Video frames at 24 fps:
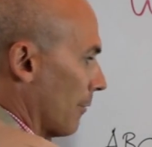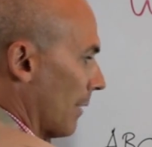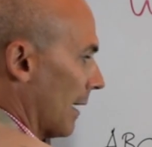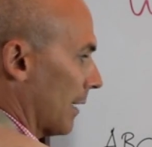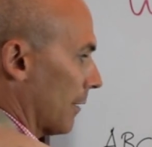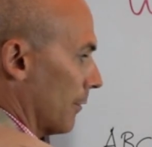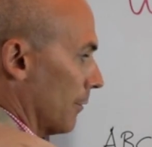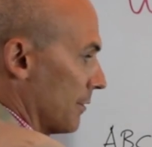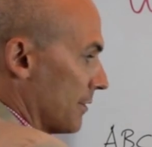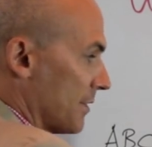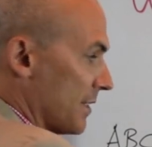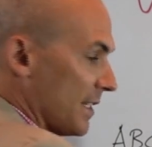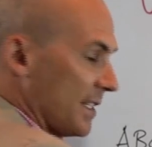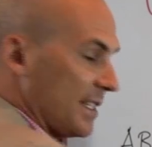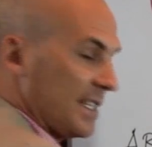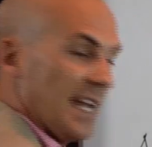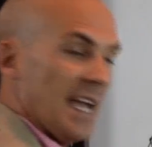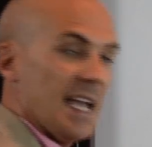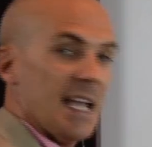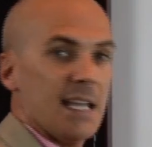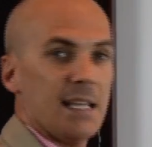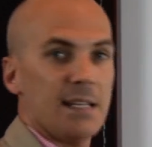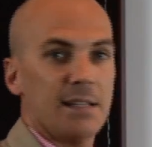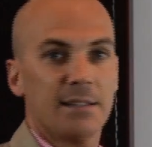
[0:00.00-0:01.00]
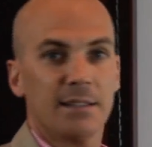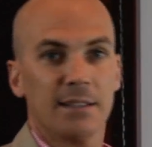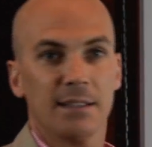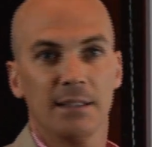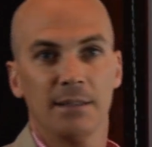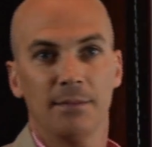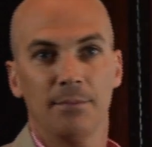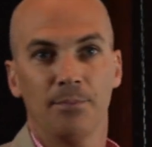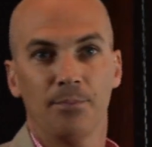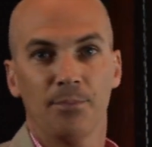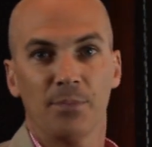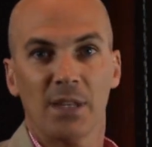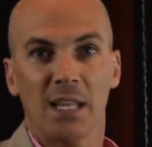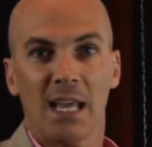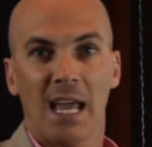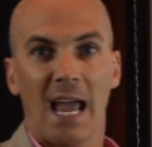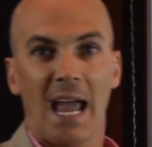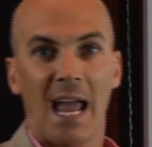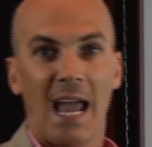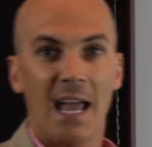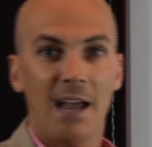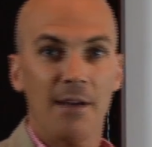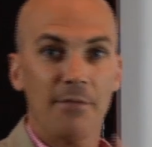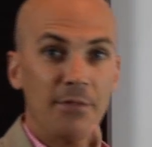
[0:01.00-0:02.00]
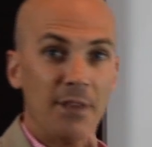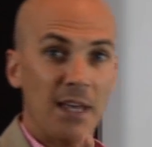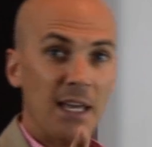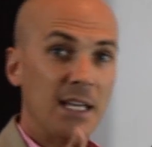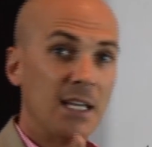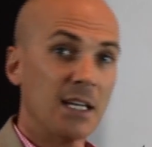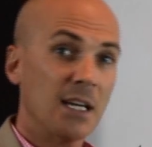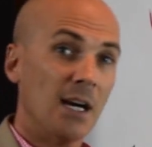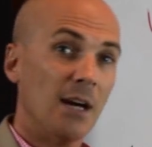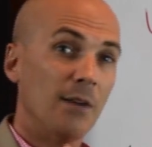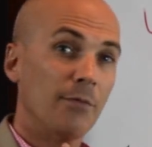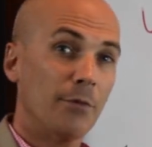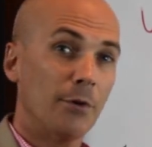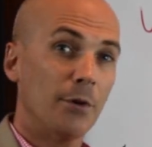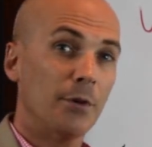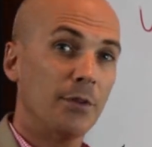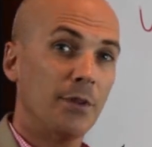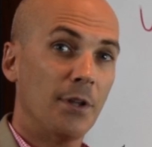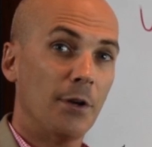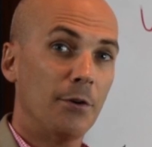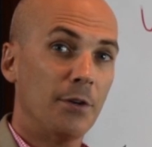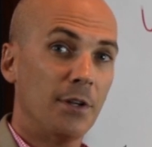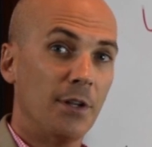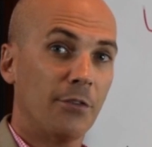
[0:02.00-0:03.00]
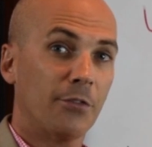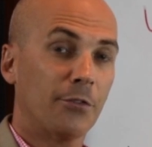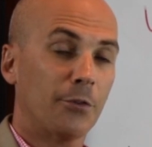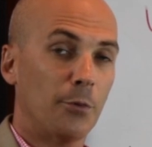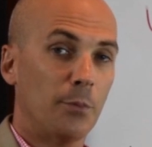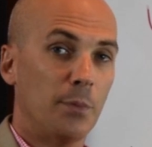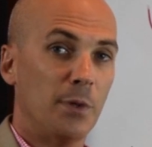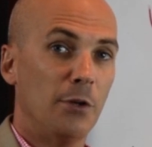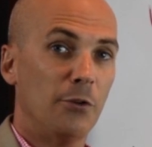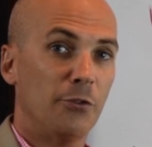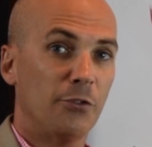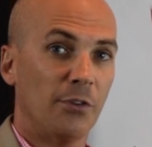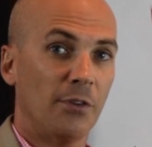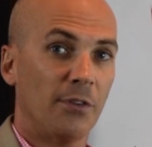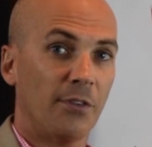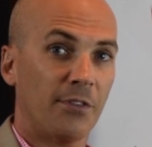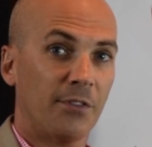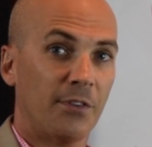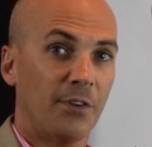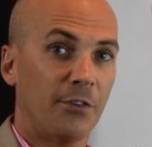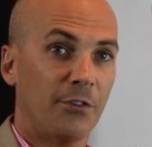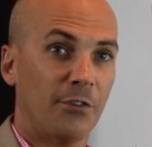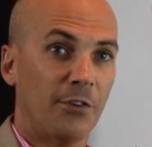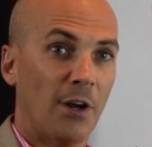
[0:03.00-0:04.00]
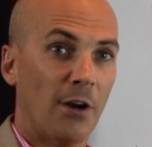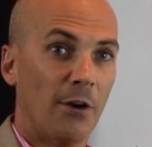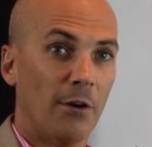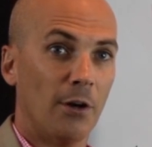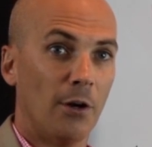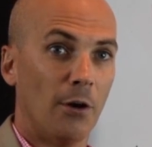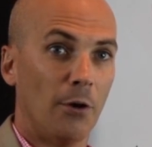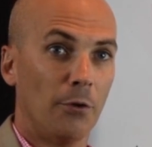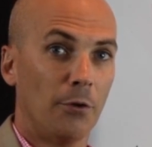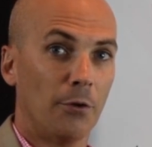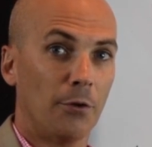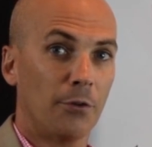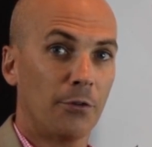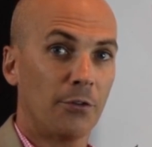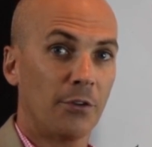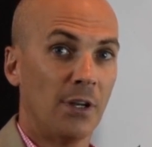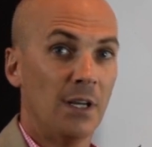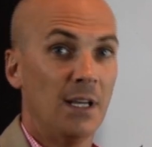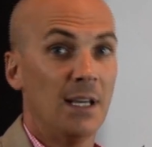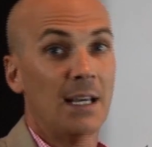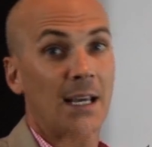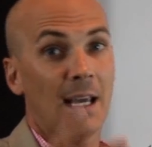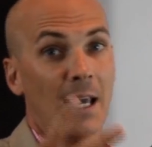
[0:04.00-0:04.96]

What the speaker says: record to date, have they covered their distributions to shareholders,